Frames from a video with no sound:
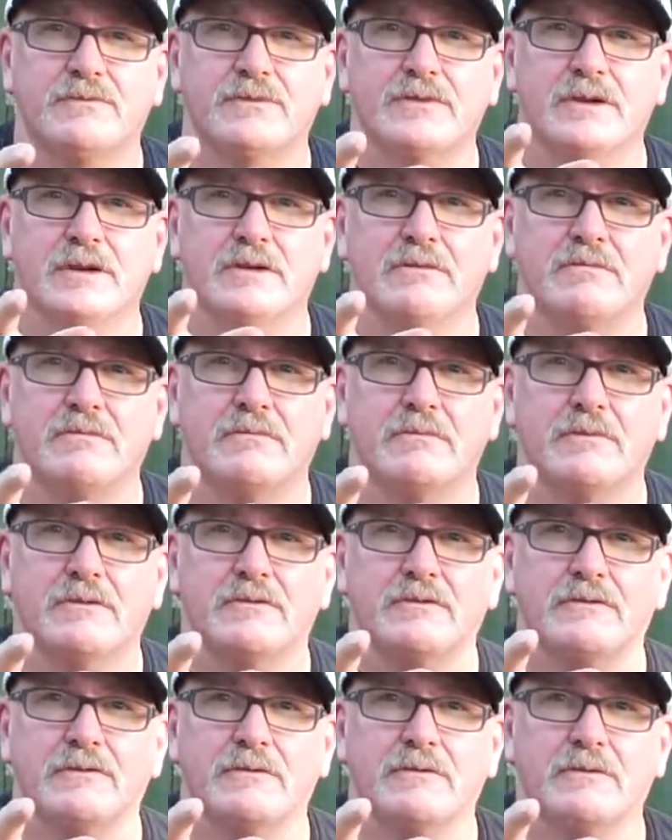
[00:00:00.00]
that
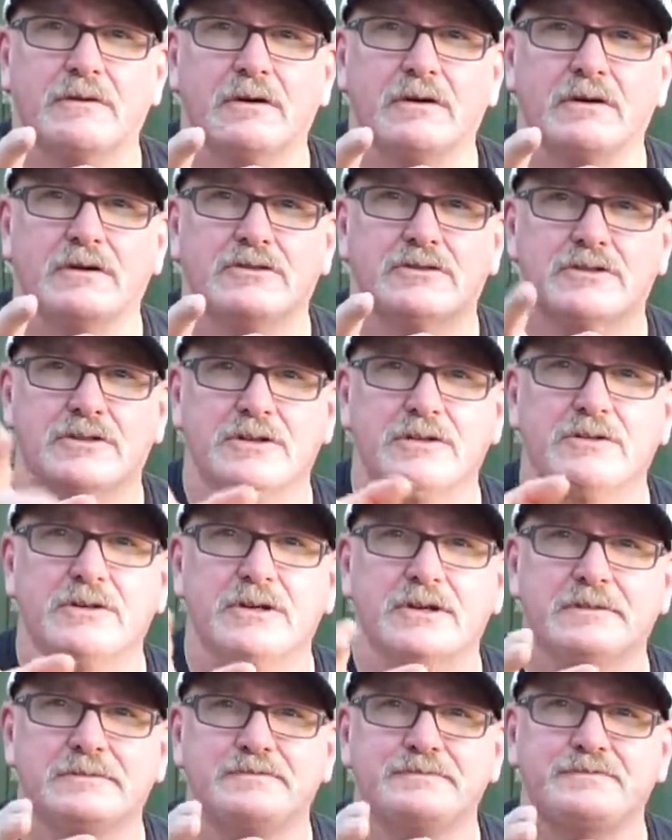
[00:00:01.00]

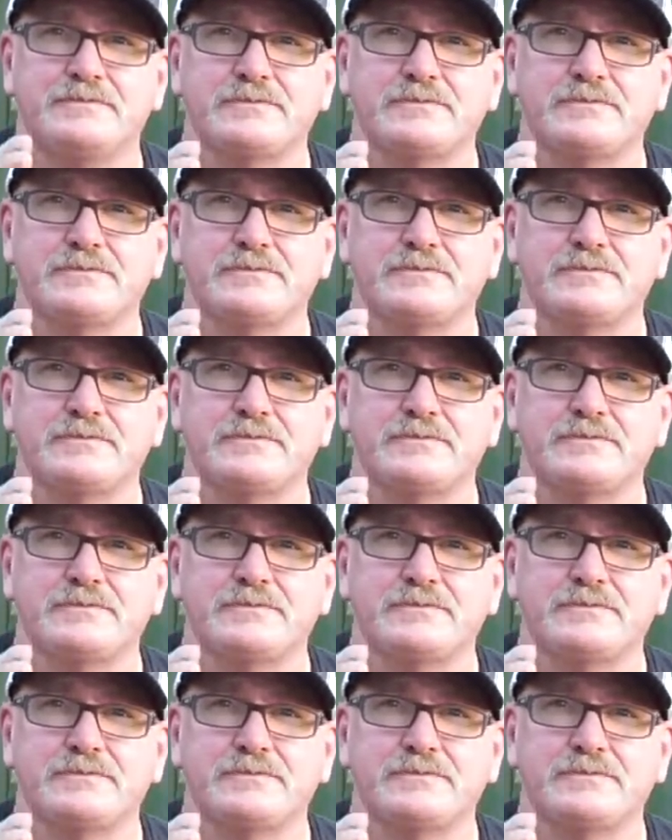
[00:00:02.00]
searing